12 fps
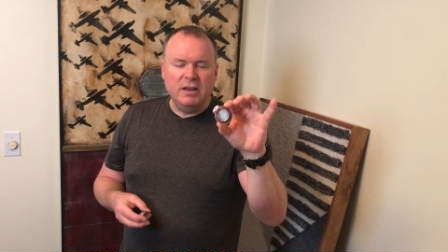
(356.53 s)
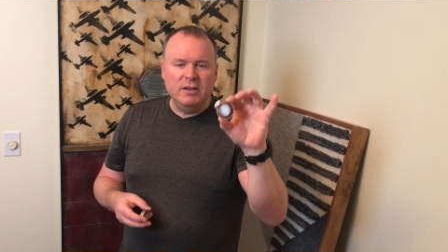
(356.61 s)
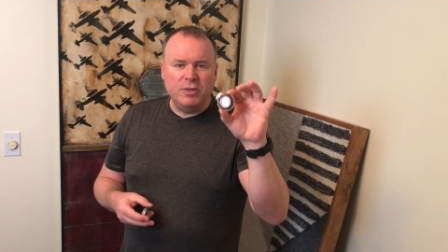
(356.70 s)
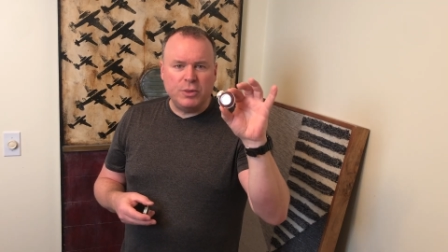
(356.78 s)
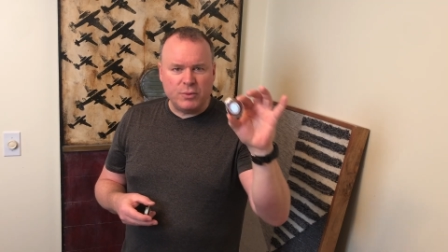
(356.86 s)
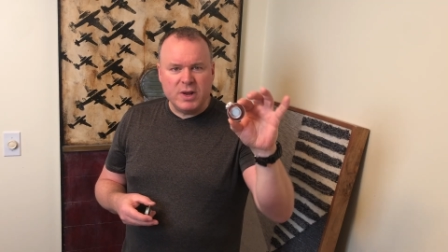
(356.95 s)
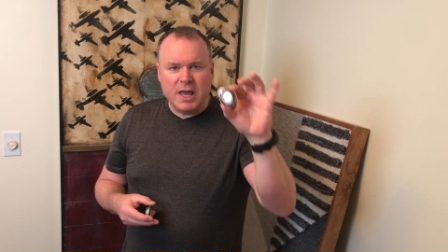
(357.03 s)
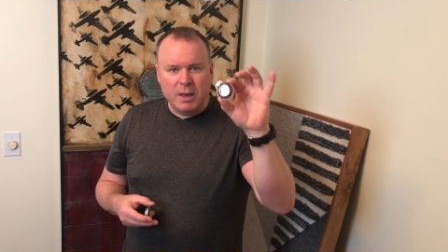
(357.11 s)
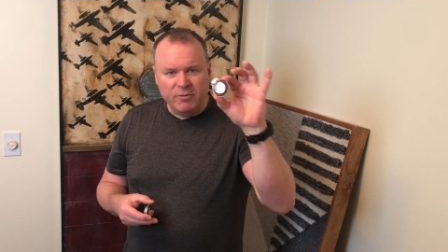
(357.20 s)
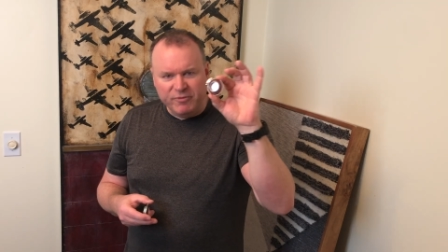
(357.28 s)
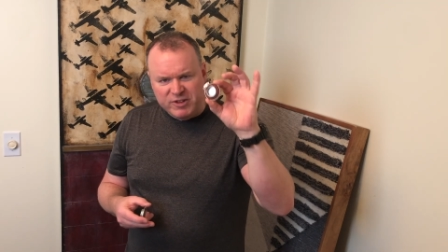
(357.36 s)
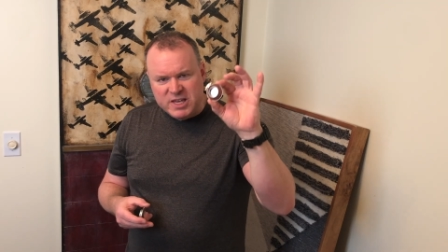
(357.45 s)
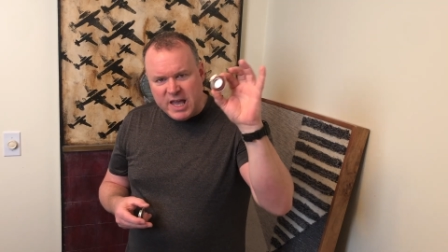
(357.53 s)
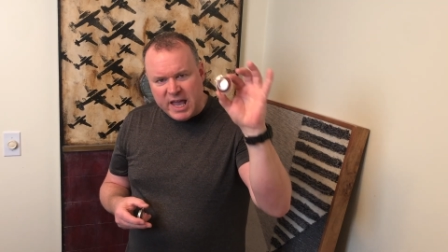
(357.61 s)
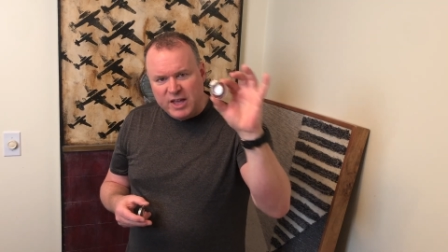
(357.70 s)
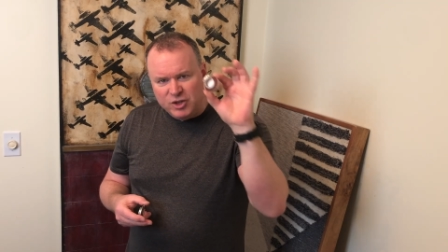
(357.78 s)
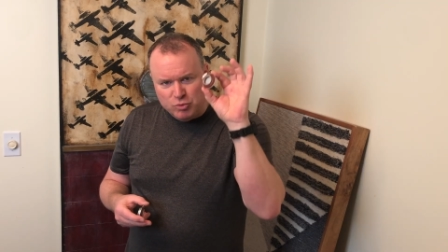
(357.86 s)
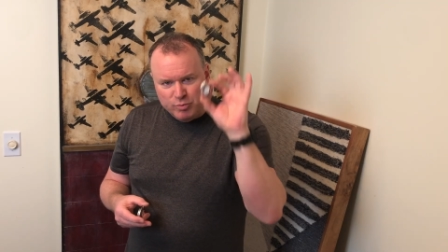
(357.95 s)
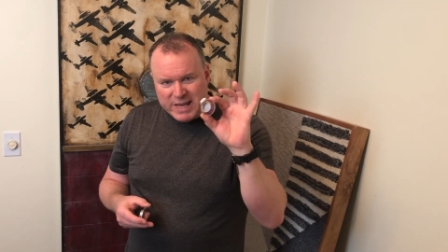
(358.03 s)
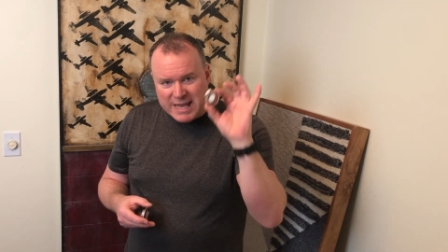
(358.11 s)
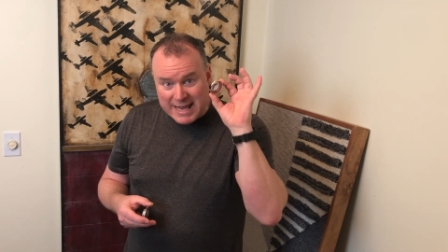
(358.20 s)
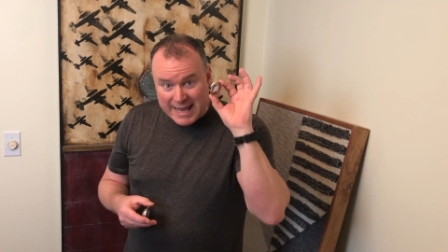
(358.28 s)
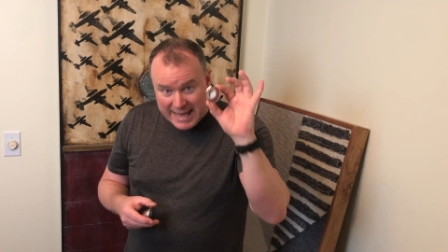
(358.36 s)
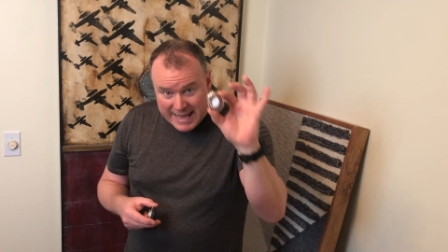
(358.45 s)
3M
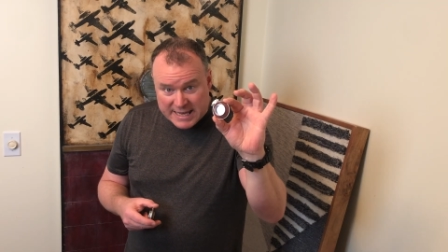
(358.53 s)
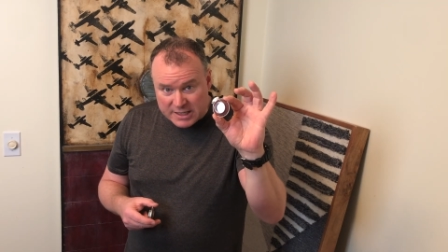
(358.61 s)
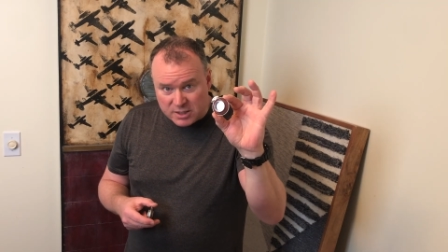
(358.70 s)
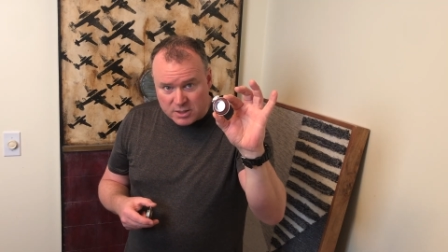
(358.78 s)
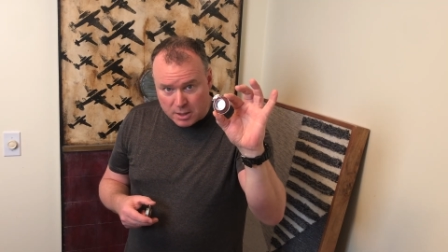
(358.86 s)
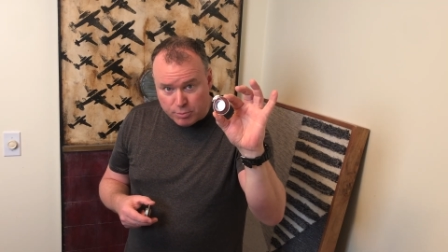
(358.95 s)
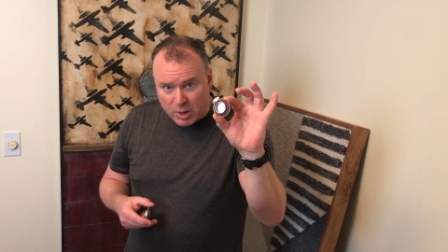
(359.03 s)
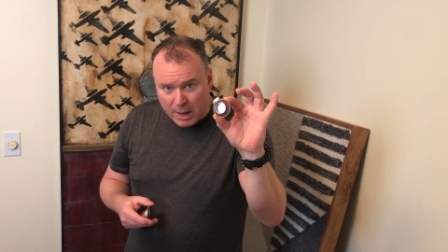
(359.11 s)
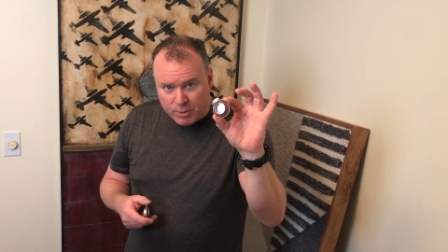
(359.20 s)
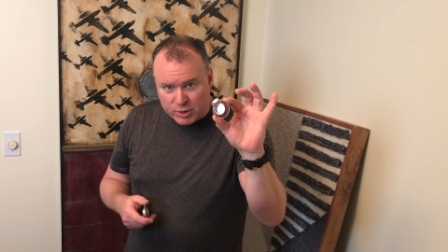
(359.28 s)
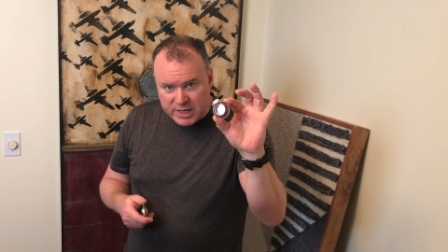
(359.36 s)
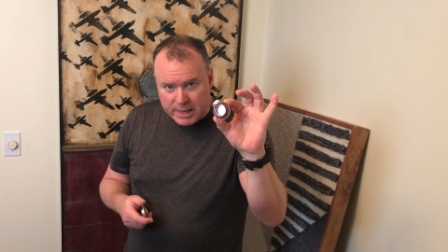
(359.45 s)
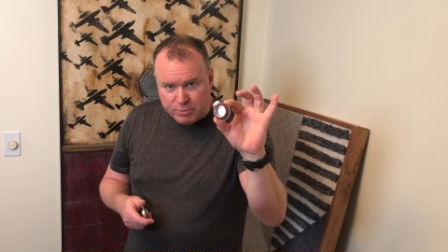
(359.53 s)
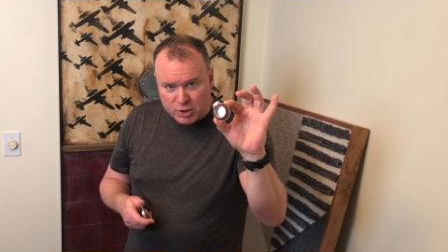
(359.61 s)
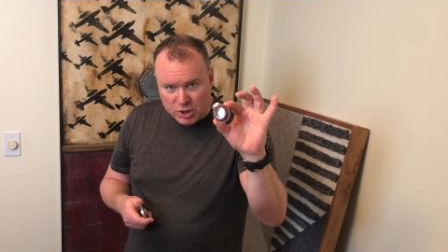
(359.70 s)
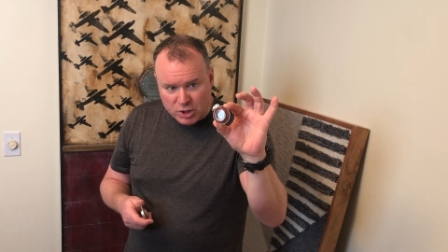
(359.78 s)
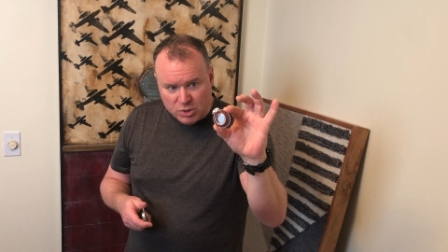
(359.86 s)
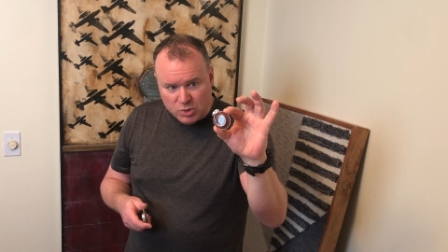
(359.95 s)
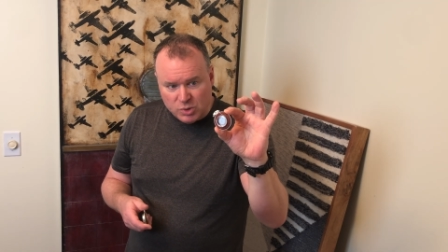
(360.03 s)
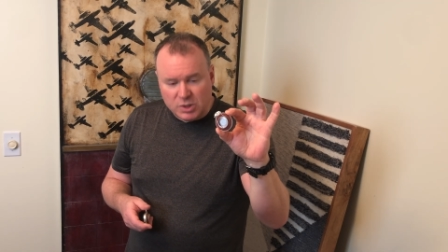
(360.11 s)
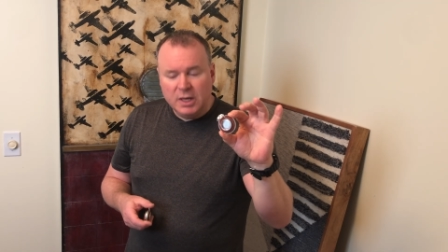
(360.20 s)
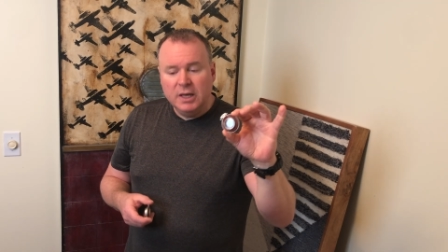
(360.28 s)
VHB is the proper tape to use.